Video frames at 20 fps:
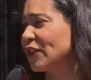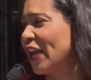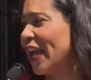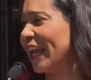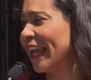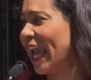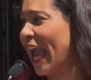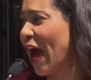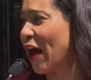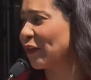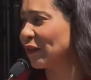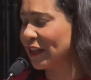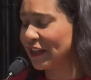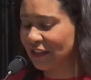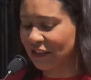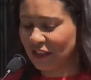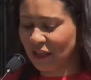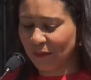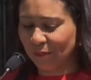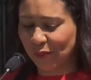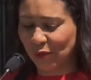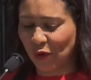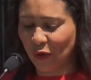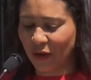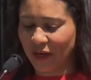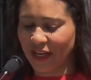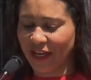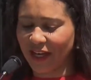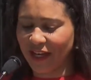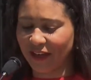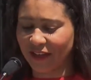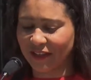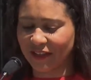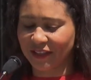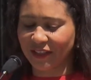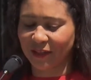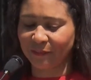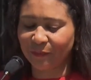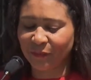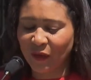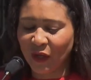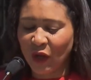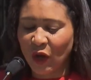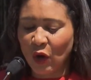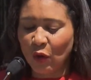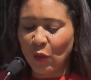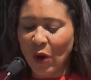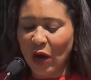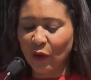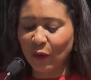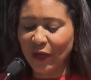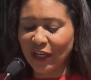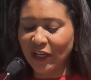and countless employees. While we